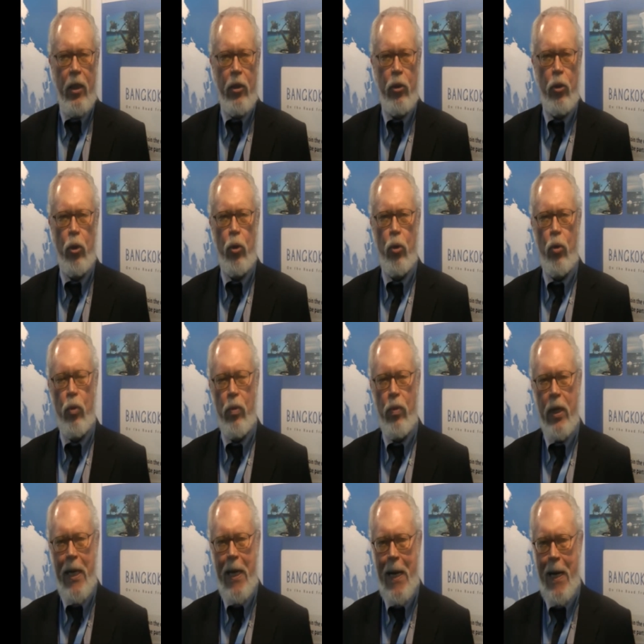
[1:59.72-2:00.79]
To
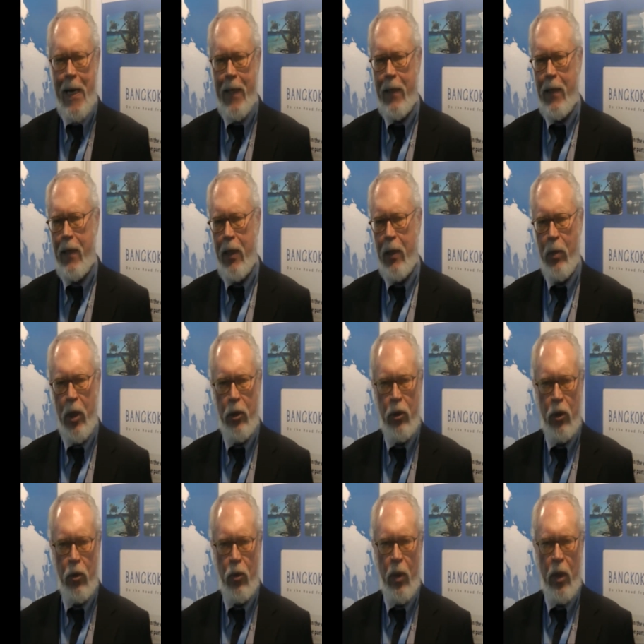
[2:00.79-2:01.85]
cut the
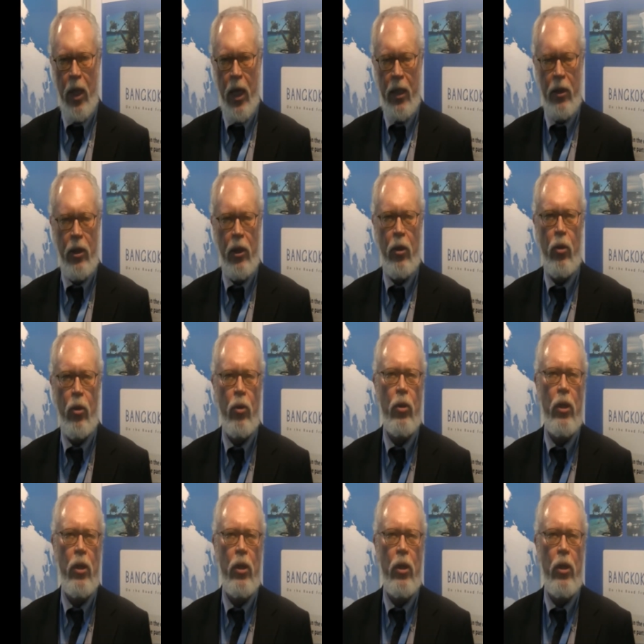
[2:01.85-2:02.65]
emissions from the non-CO2